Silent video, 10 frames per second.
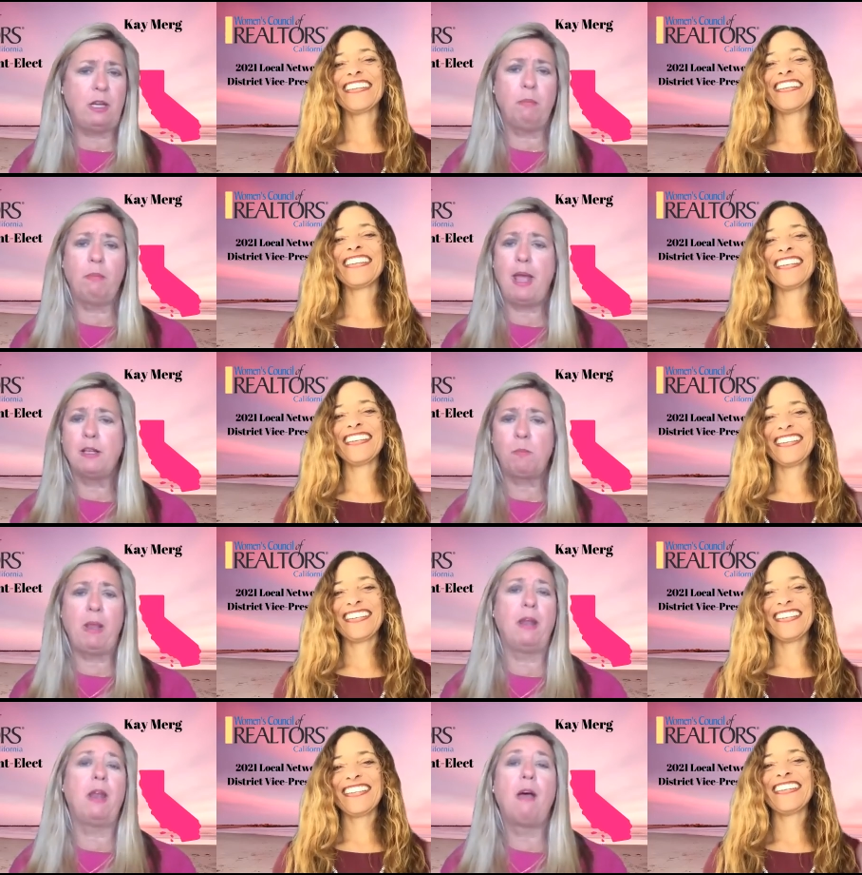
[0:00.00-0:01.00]
Speaker 1: team has
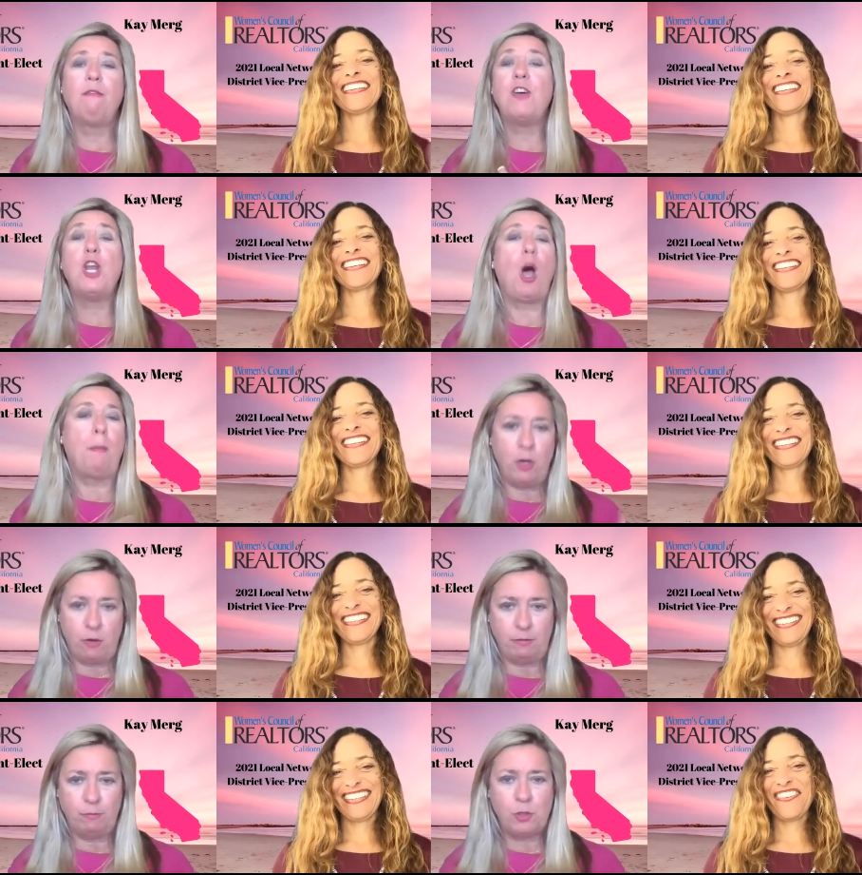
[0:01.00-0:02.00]
been
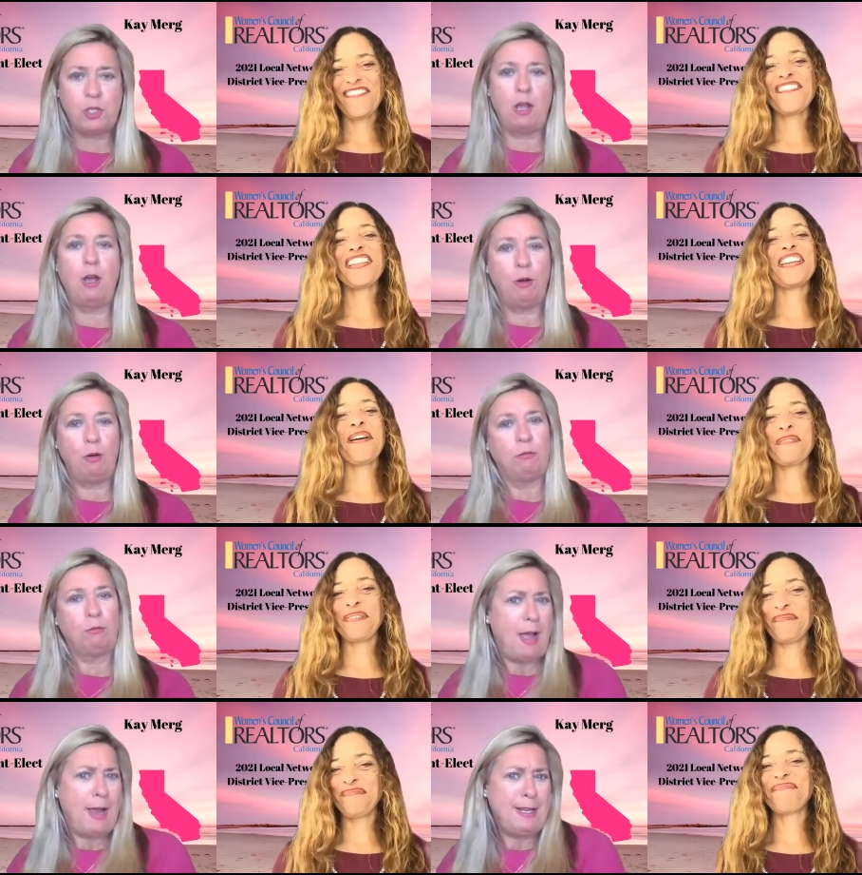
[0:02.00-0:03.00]
phenomenal. So
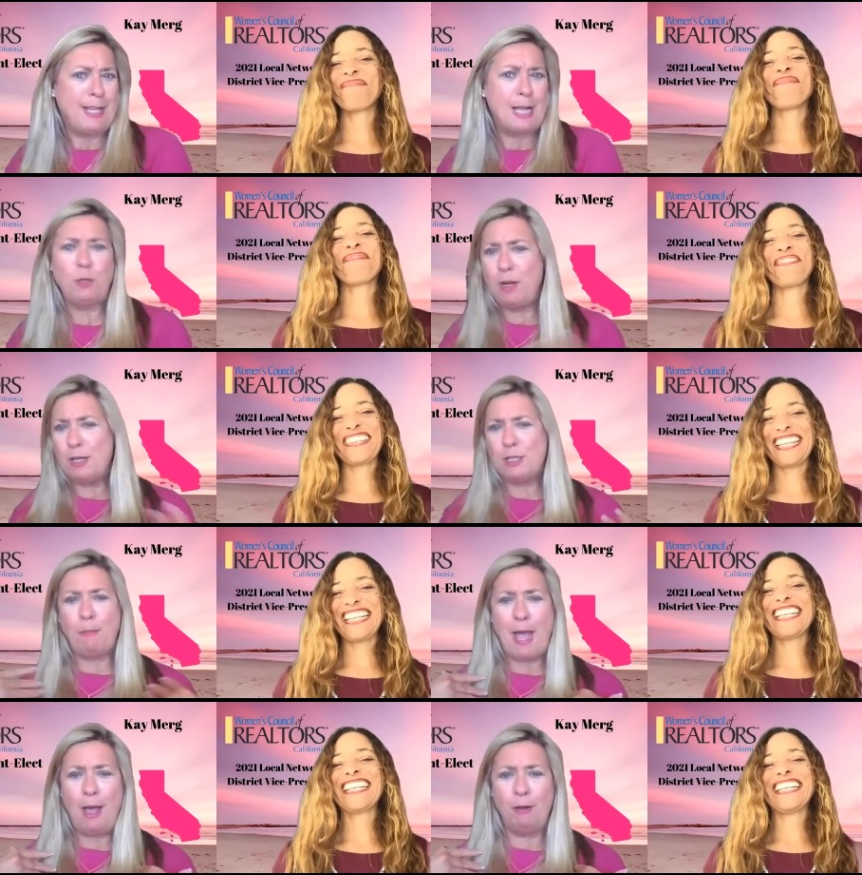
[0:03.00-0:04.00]
mm-hmm. that's what it's
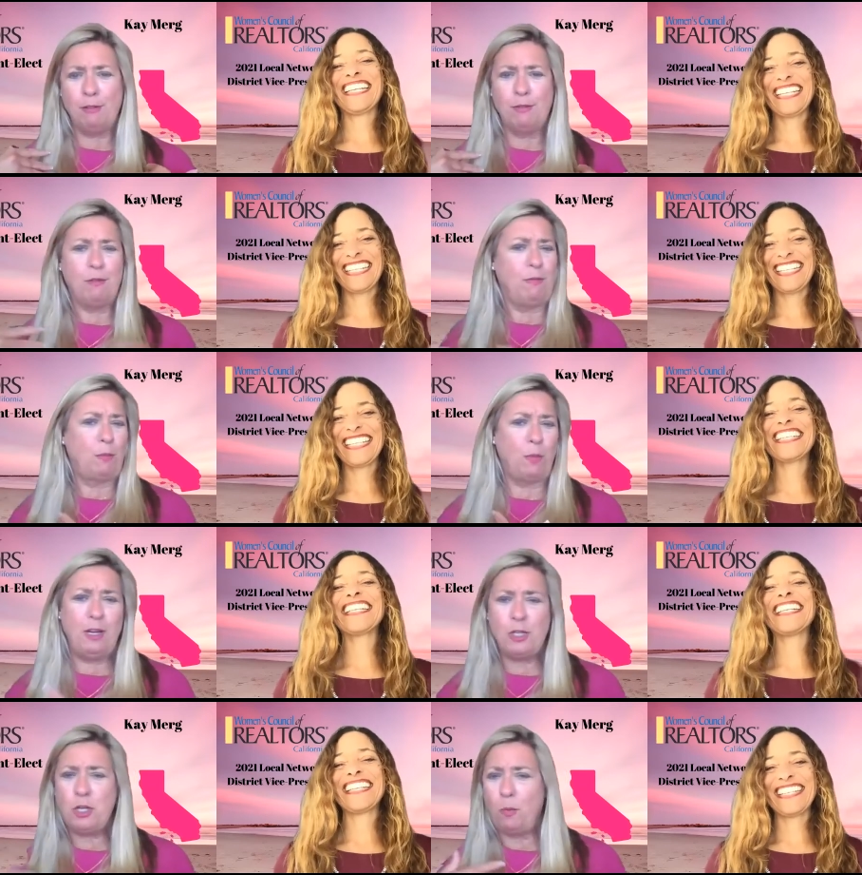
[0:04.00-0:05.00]
about.
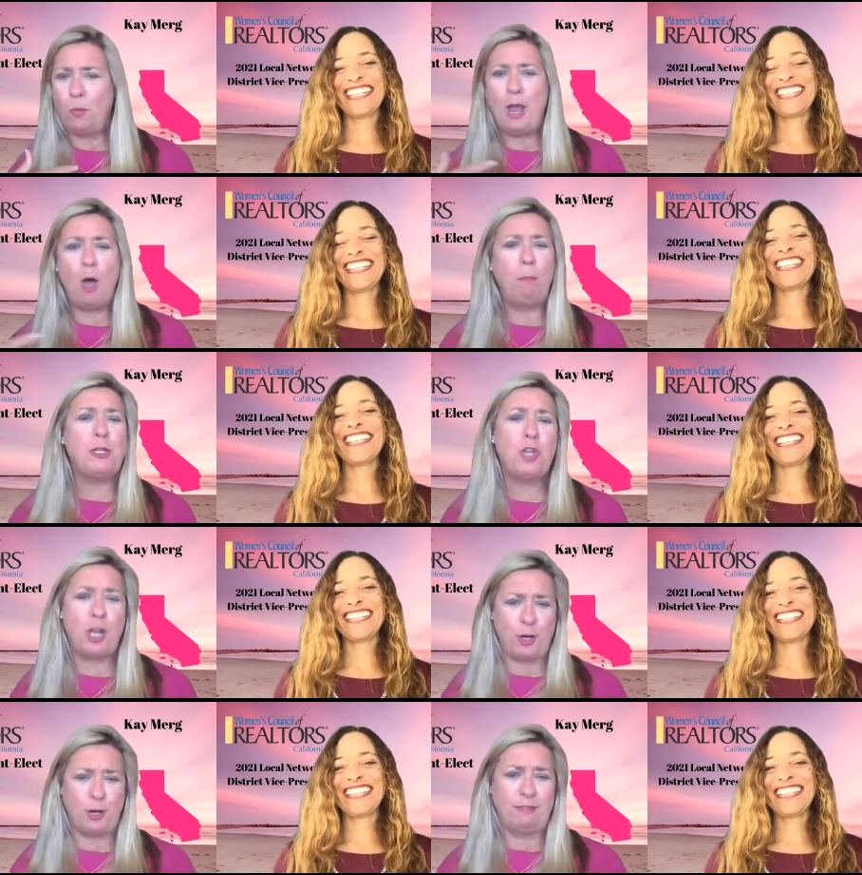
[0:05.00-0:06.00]
We we help each
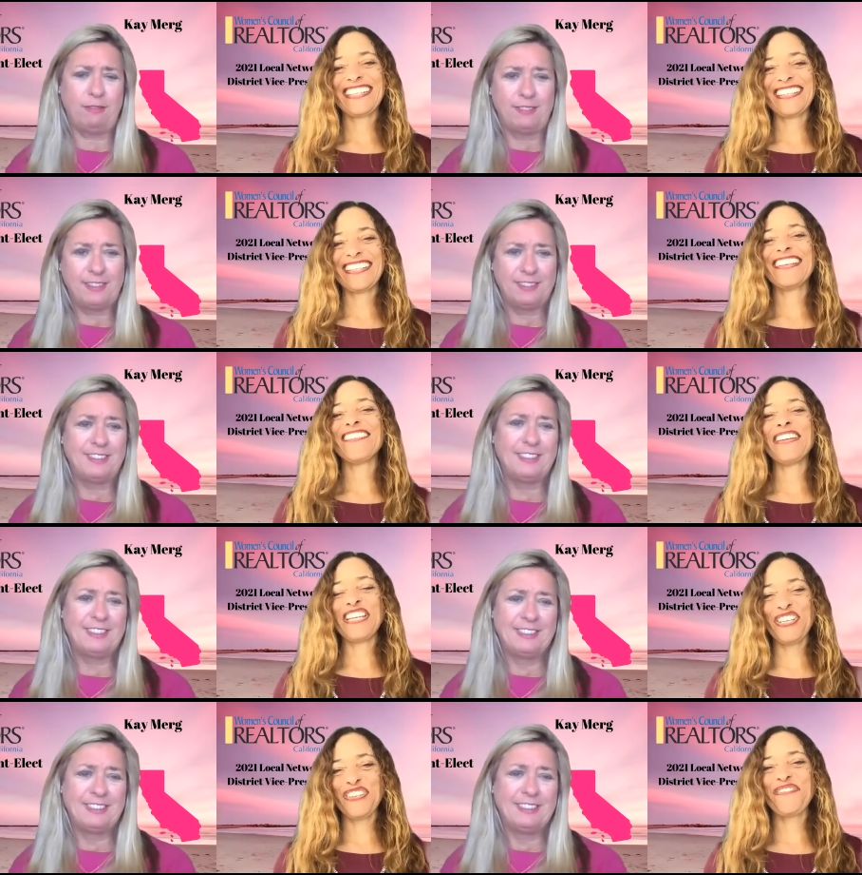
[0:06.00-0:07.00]
Speaker 2: other. We
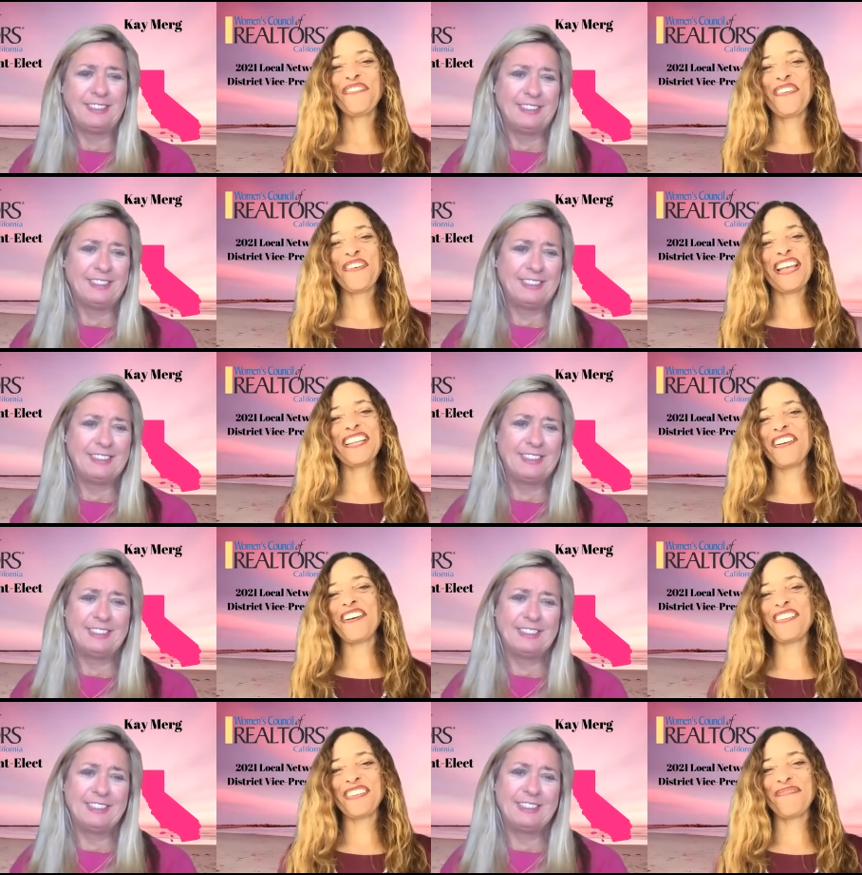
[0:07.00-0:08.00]
do. Well, that's
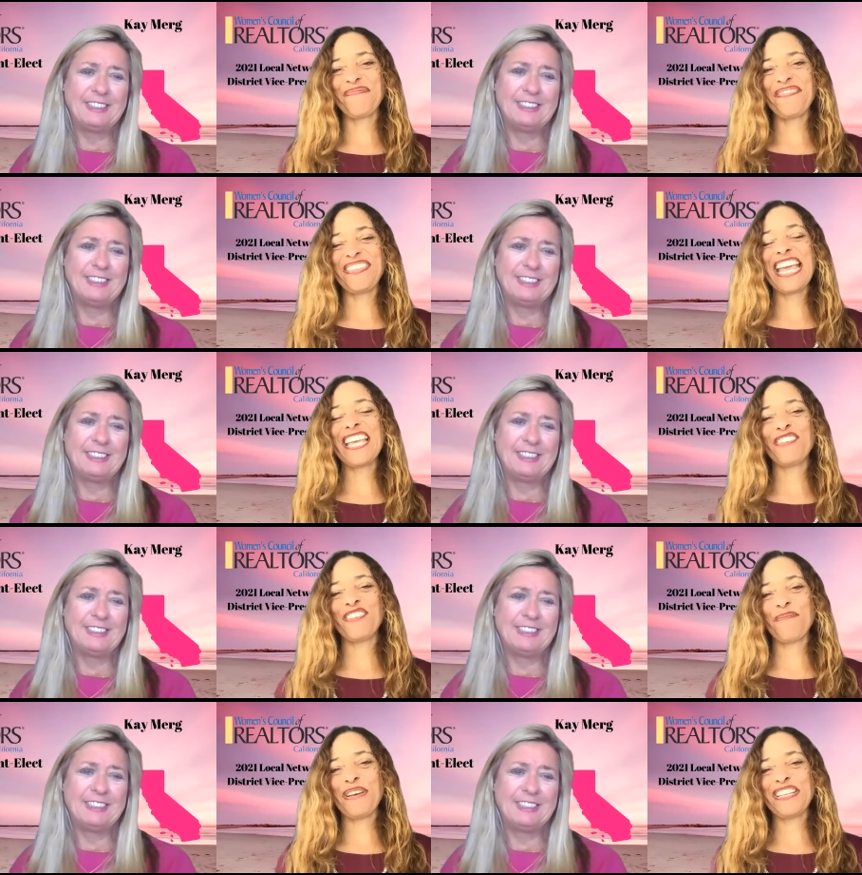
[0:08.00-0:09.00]
awesome. Thank you so
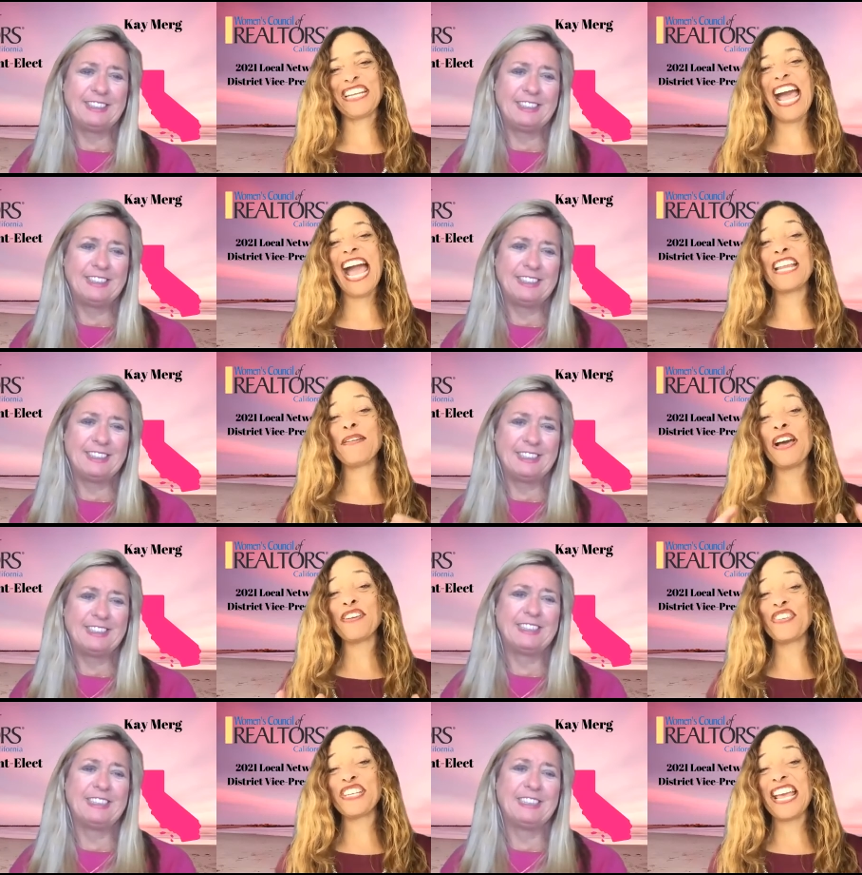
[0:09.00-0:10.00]
much. And I
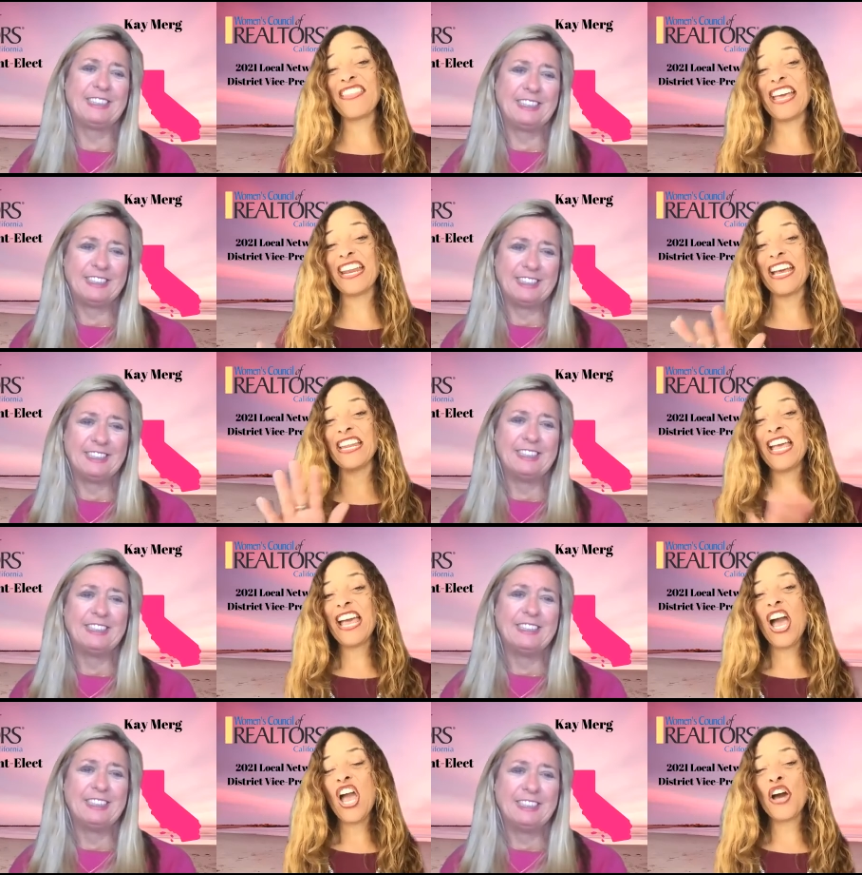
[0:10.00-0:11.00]
understand that at,
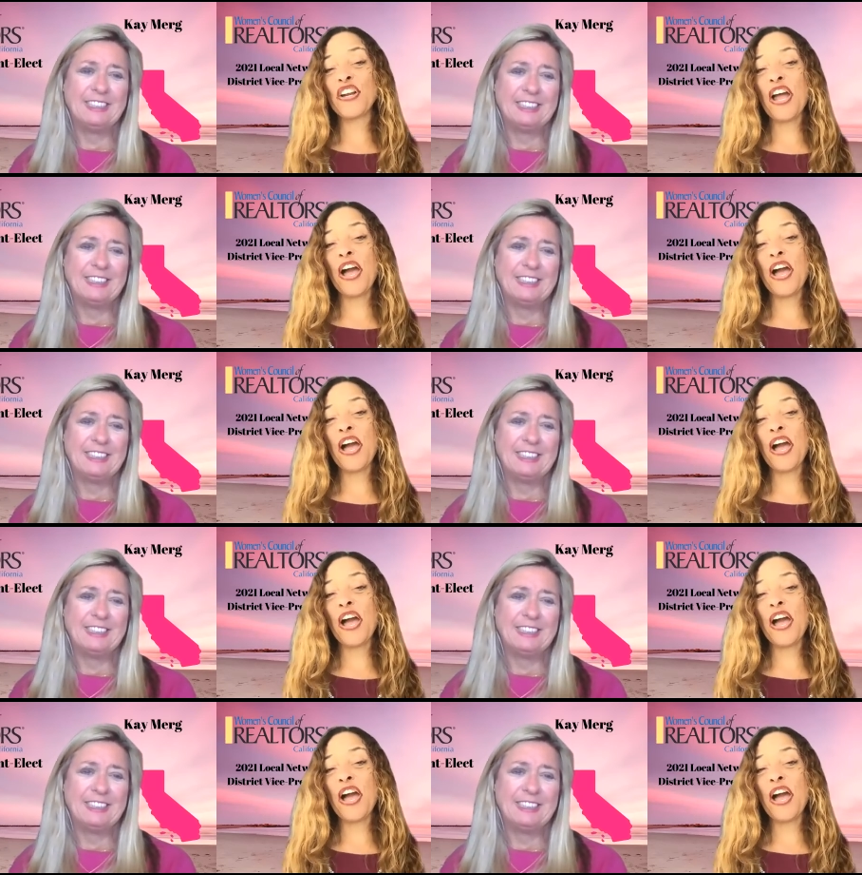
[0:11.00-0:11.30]
on our